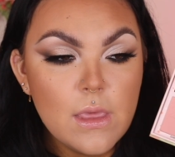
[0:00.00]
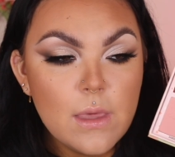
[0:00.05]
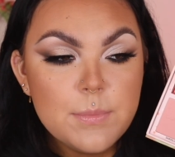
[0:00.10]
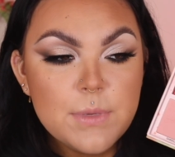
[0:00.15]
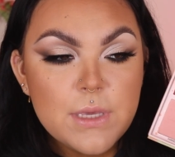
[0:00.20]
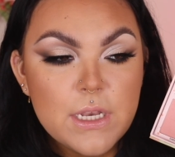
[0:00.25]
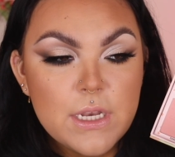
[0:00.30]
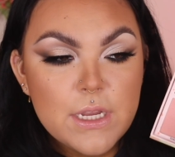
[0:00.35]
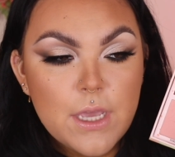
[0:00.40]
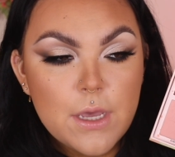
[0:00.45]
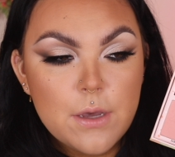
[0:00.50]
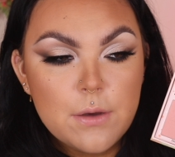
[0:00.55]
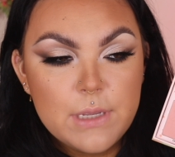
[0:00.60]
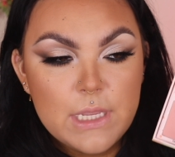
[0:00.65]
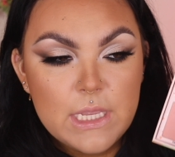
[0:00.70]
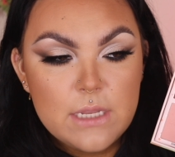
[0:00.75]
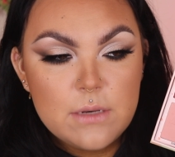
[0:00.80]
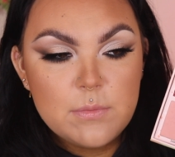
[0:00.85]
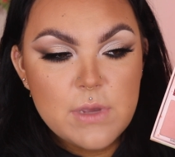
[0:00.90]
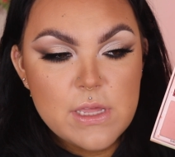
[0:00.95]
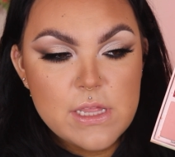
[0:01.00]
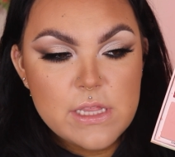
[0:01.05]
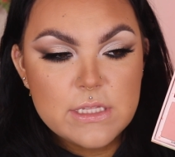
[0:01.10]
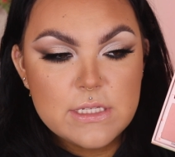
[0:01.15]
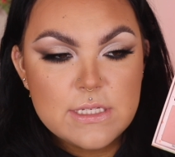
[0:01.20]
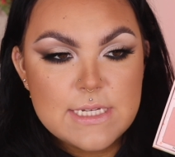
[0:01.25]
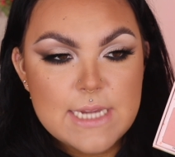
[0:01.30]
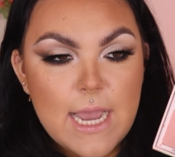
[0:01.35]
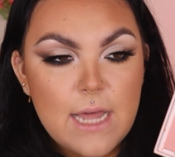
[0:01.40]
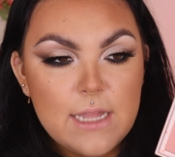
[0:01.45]
I'm gonna go in with
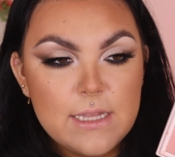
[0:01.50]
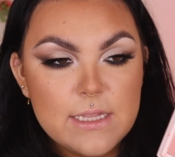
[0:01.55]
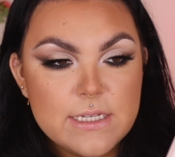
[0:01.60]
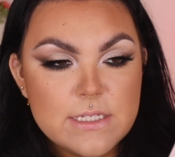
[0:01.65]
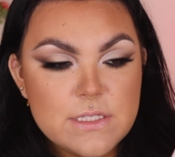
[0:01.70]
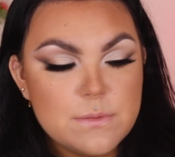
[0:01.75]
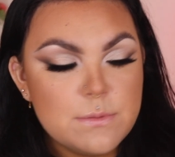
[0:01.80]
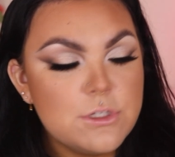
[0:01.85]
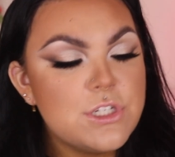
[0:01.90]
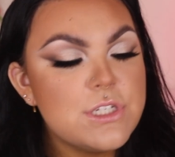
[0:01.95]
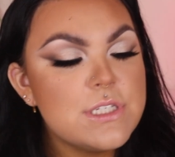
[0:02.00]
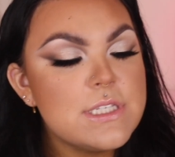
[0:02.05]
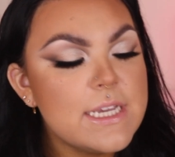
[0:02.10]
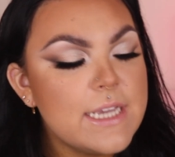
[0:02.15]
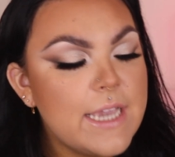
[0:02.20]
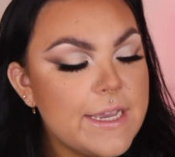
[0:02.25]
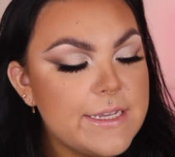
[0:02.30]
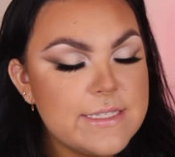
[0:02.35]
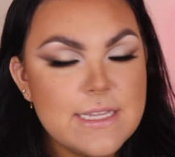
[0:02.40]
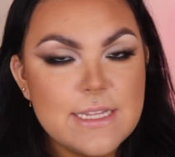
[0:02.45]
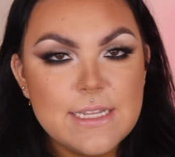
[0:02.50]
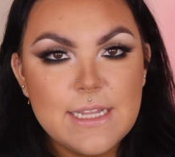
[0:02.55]
Dallas, which is, like I said,